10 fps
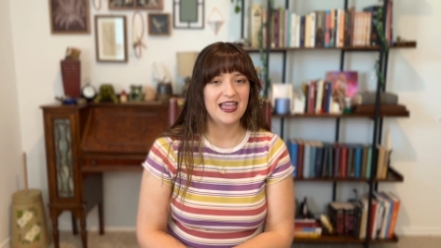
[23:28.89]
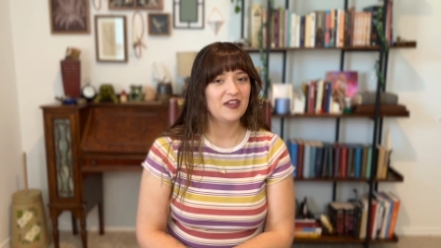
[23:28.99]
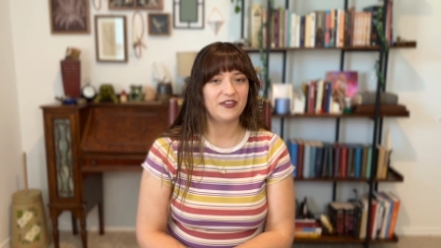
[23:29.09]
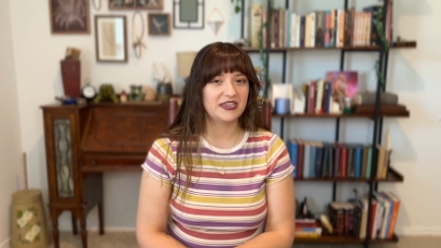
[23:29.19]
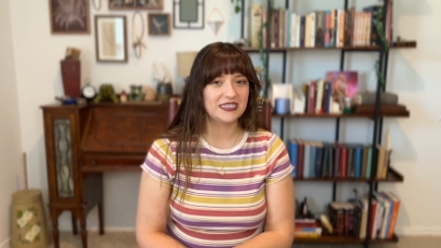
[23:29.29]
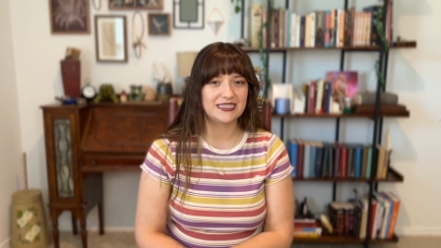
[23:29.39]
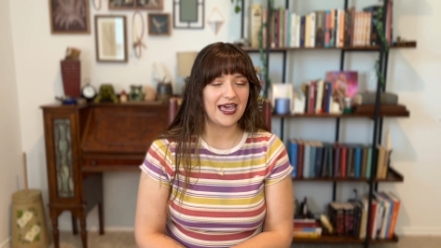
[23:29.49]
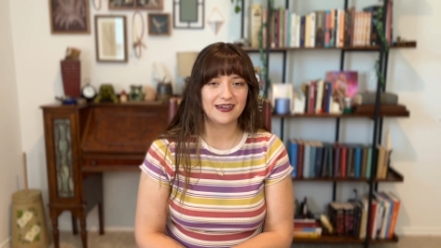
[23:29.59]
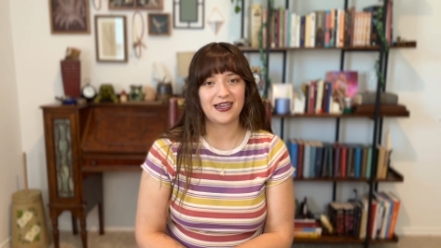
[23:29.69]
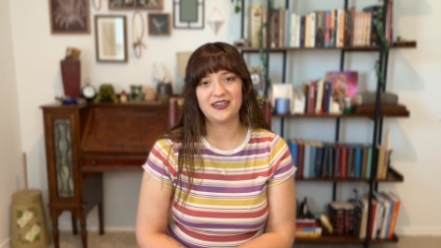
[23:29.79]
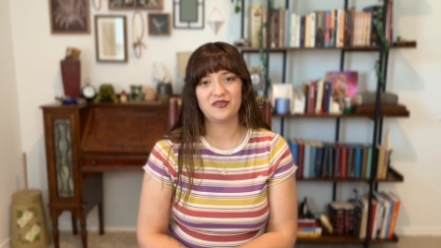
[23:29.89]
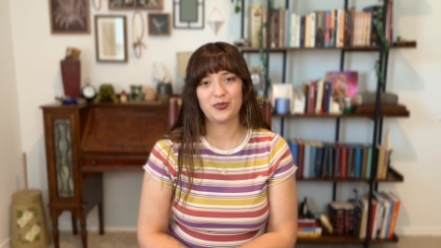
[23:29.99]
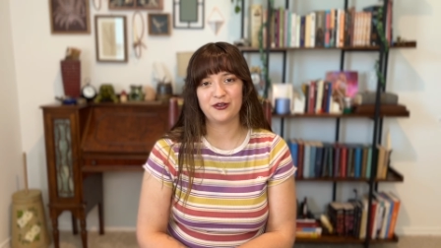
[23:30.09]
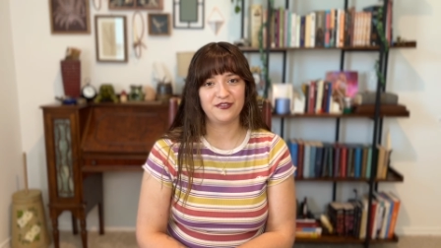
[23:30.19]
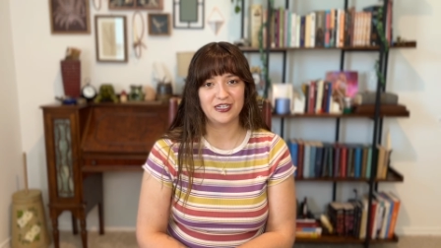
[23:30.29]
I feel like it's that kind of
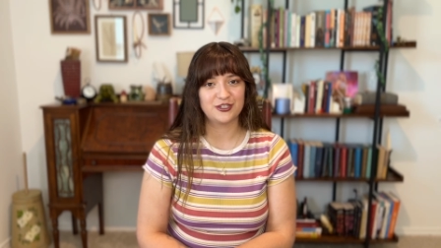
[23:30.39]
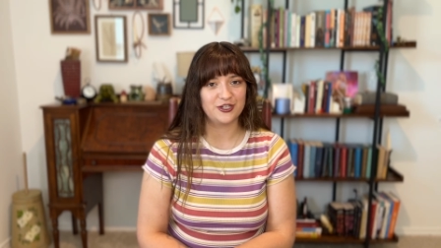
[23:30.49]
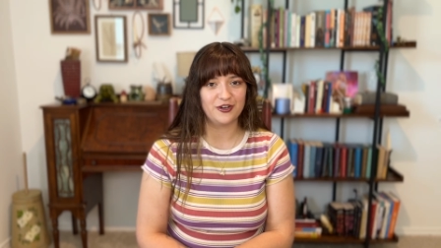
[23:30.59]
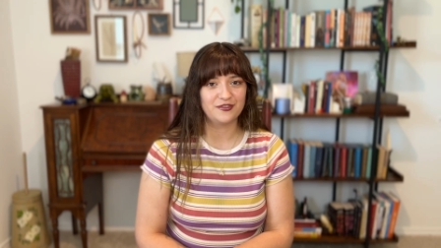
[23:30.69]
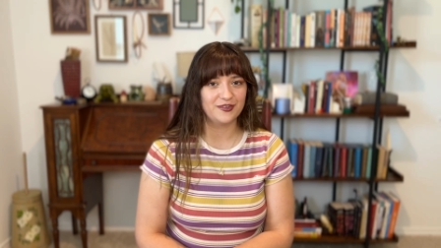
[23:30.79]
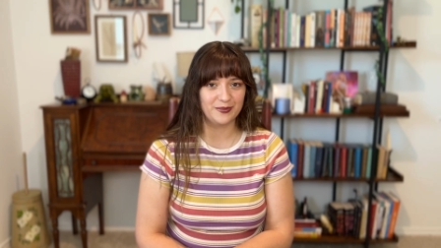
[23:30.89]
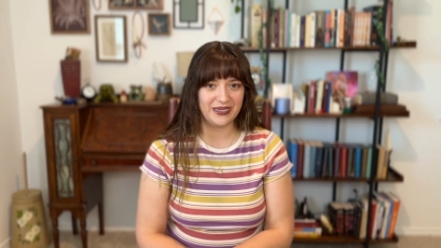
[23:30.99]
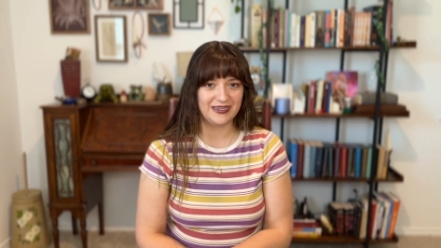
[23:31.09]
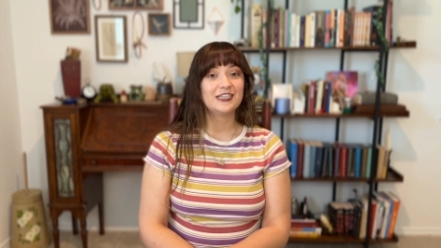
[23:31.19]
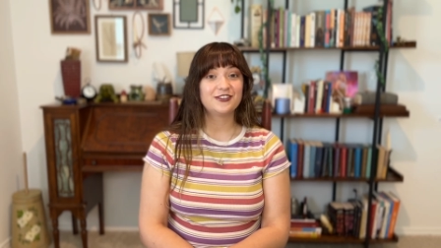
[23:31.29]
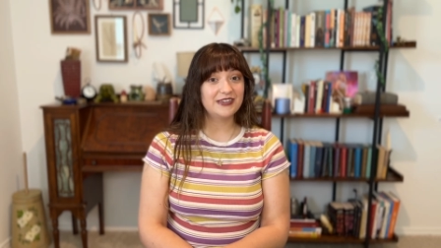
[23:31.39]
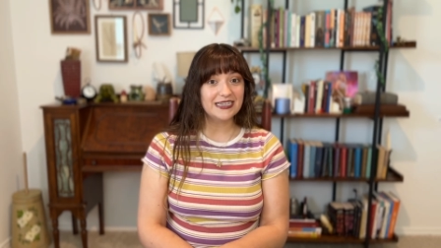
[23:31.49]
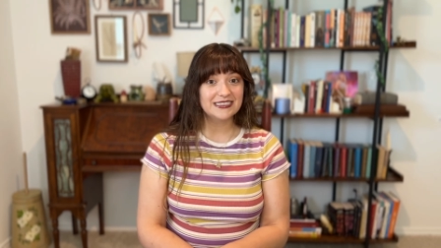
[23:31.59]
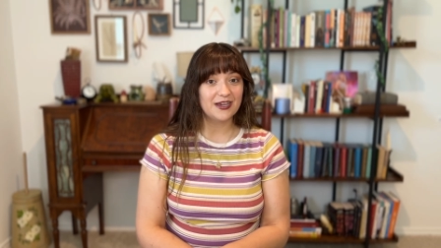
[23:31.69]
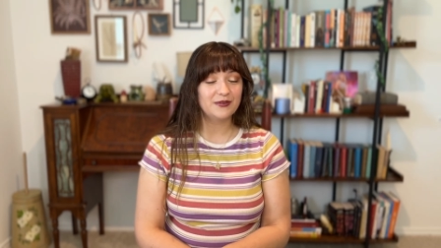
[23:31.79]
perfect show for me. So
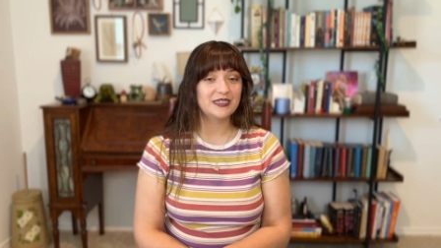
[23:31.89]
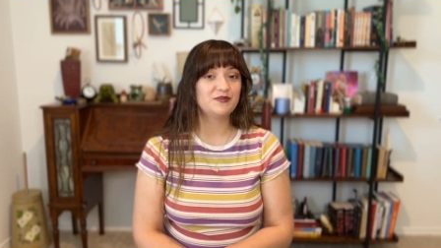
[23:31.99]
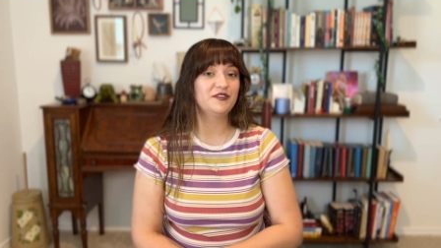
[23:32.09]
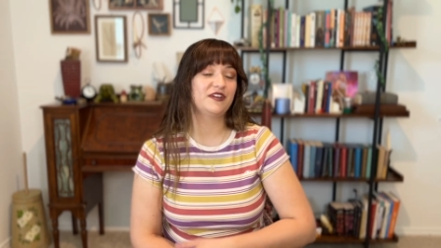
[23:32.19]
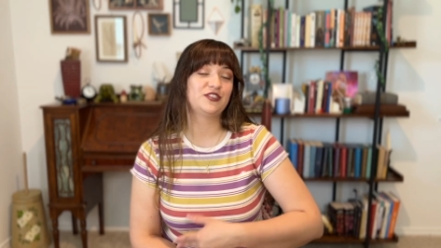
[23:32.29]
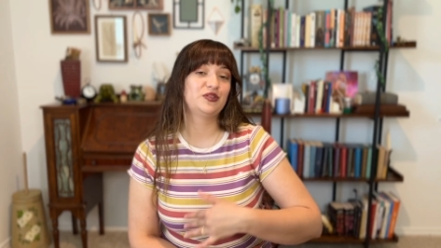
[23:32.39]
next I wanted to move on to